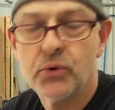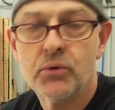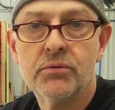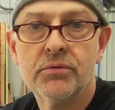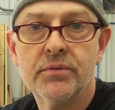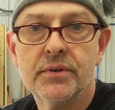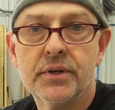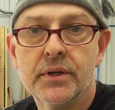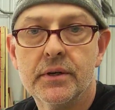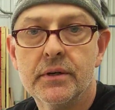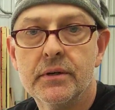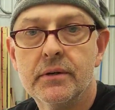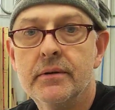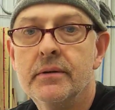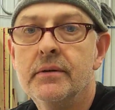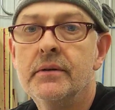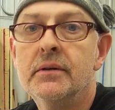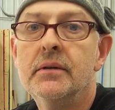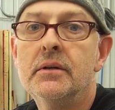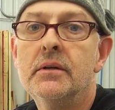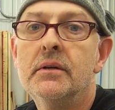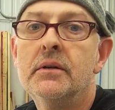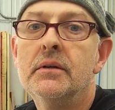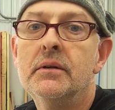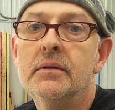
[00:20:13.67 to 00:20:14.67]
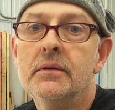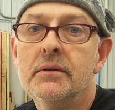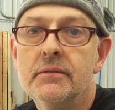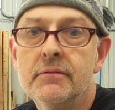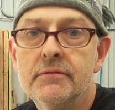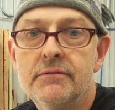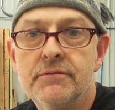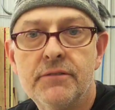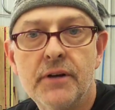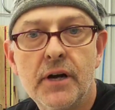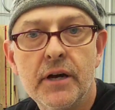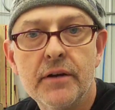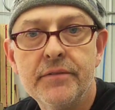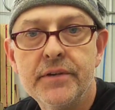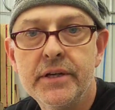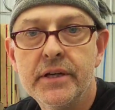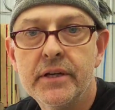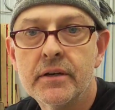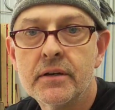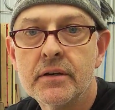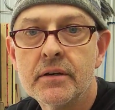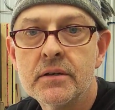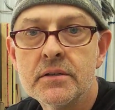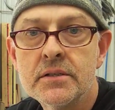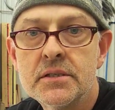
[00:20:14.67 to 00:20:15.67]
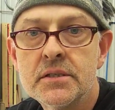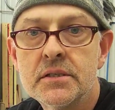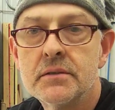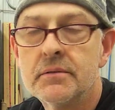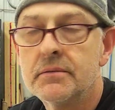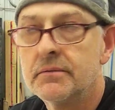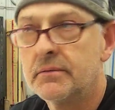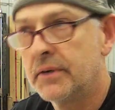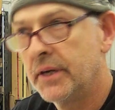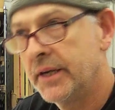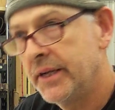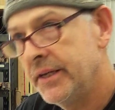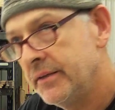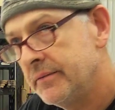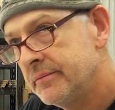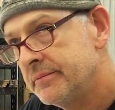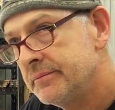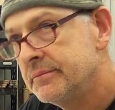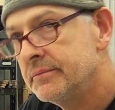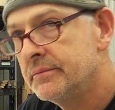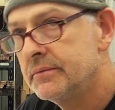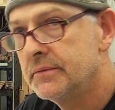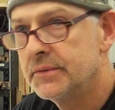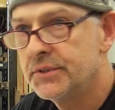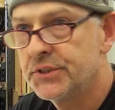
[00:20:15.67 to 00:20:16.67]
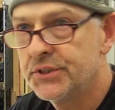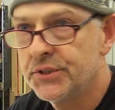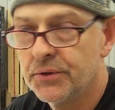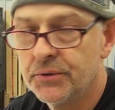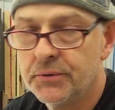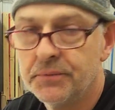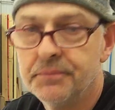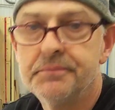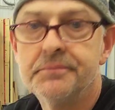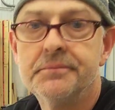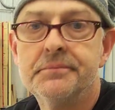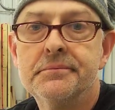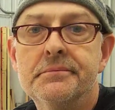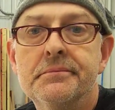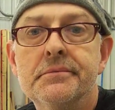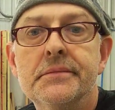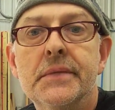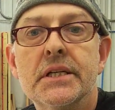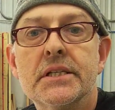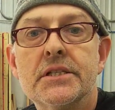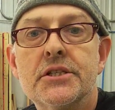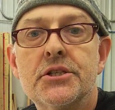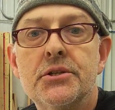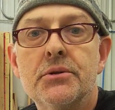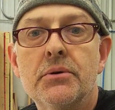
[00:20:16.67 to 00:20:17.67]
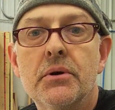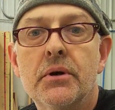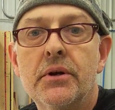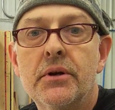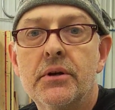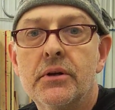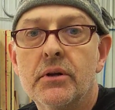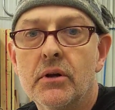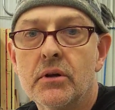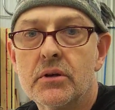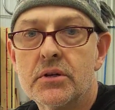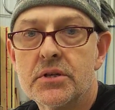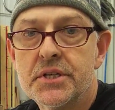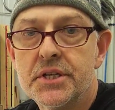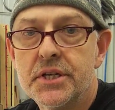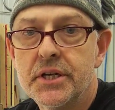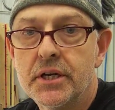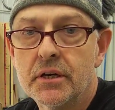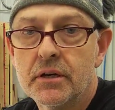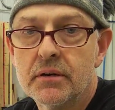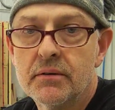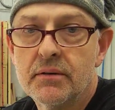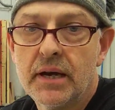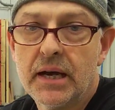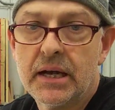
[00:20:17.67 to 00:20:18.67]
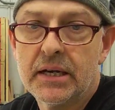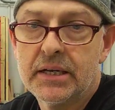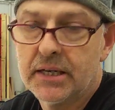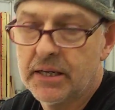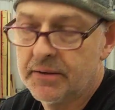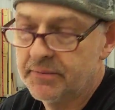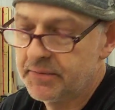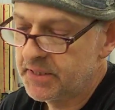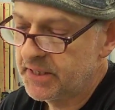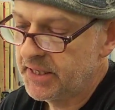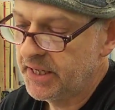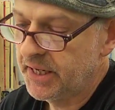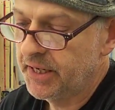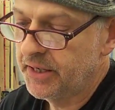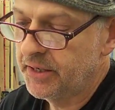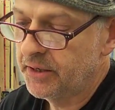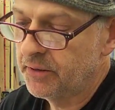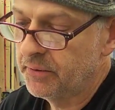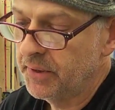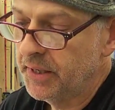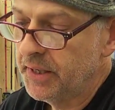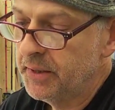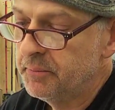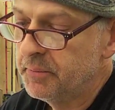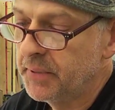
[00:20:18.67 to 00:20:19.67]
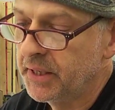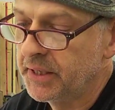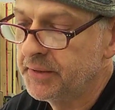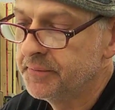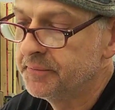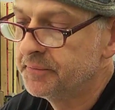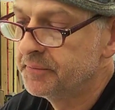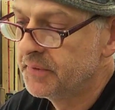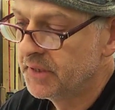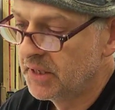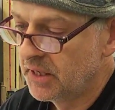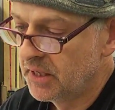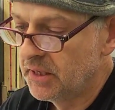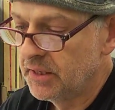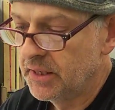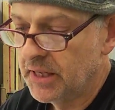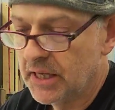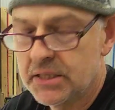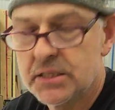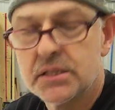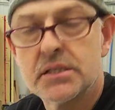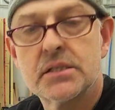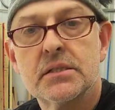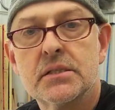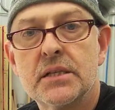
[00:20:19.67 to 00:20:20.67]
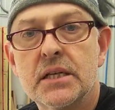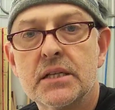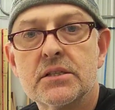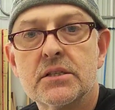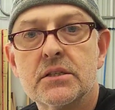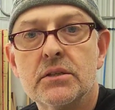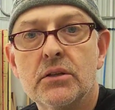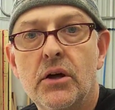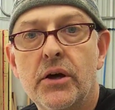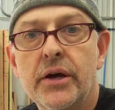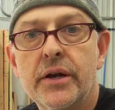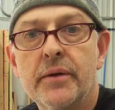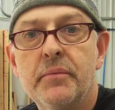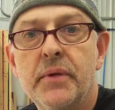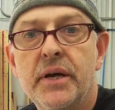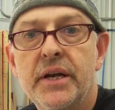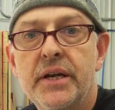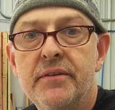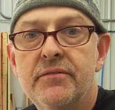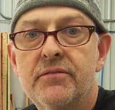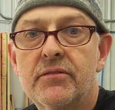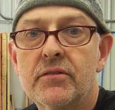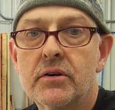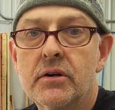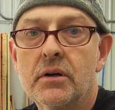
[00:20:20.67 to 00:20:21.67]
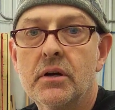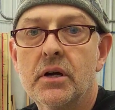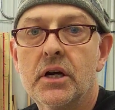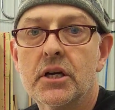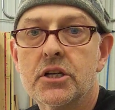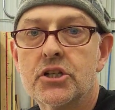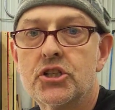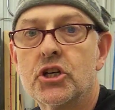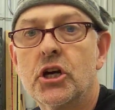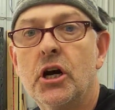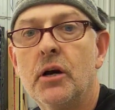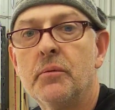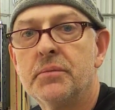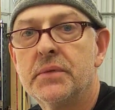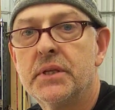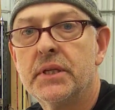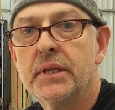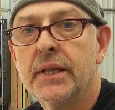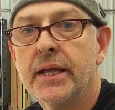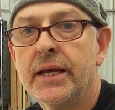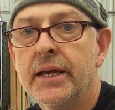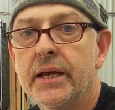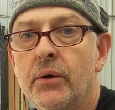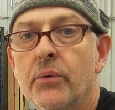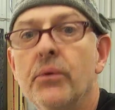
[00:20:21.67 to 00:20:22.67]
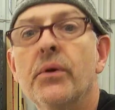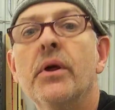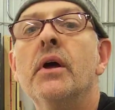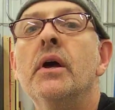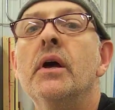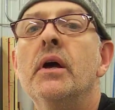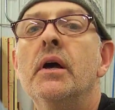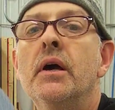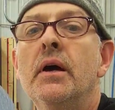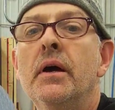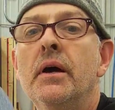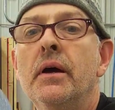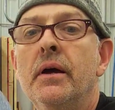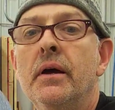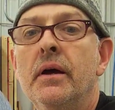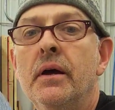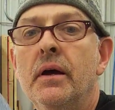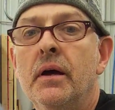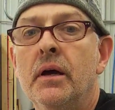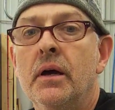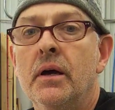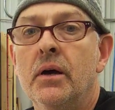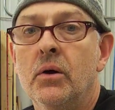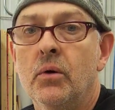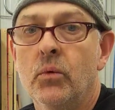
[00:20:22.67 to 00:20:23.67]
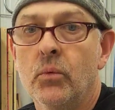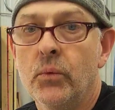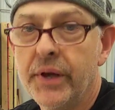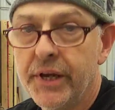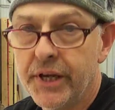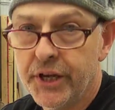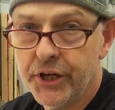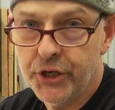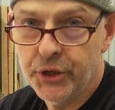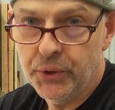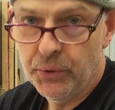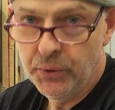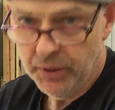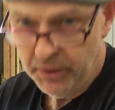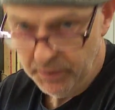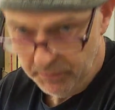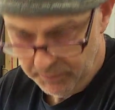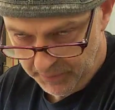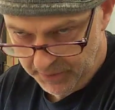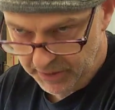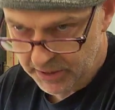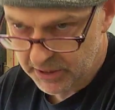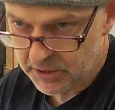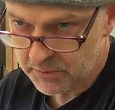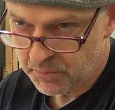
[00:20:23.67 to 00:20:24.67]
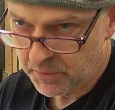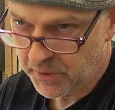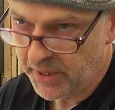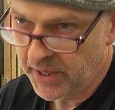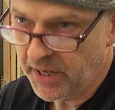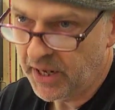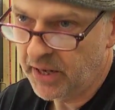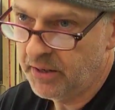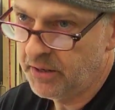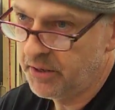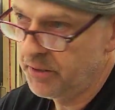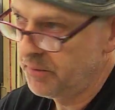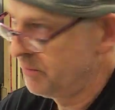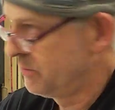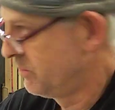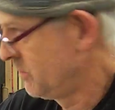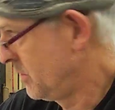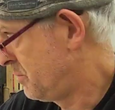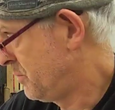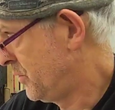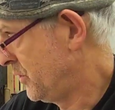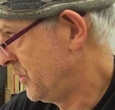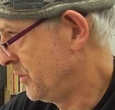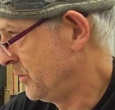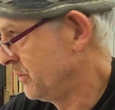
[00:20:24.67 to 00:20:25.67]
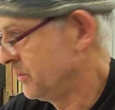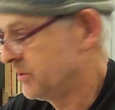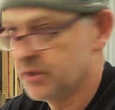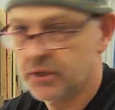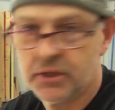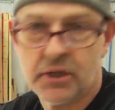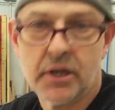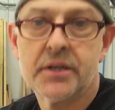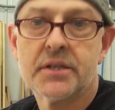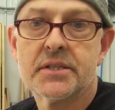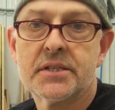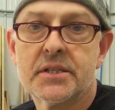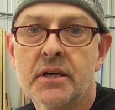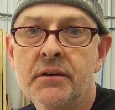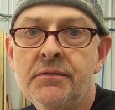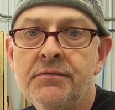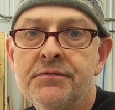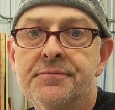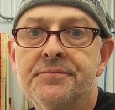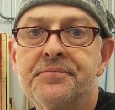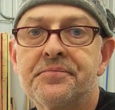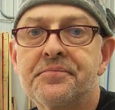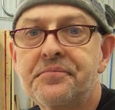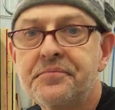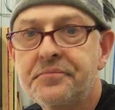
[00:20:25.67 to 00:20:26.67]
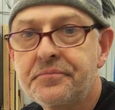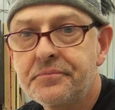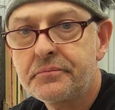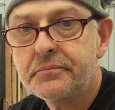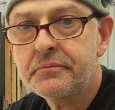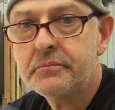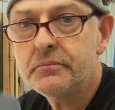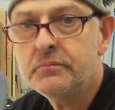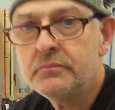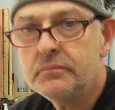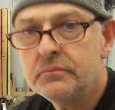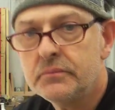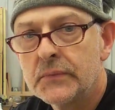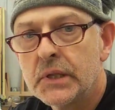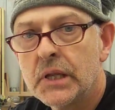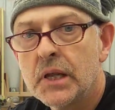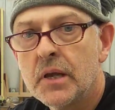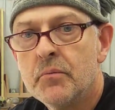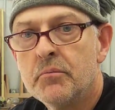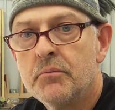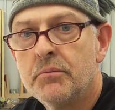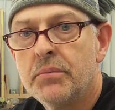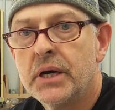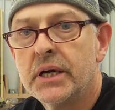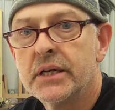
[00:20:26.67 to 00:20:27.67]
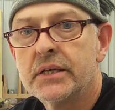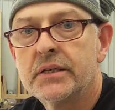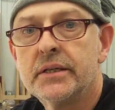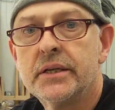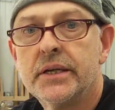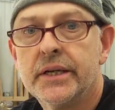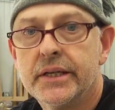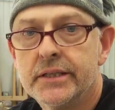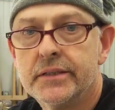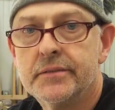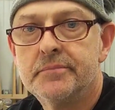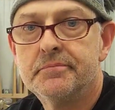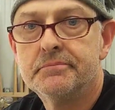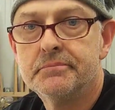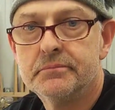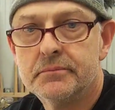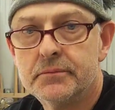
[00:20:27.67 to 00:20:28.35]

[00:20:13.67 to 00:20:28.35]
over 5 years, right? So that's $200 a year to have a sander, right? But that's a lot of money for a shop to lay out. We can do it because we produce a lot of stuff, but it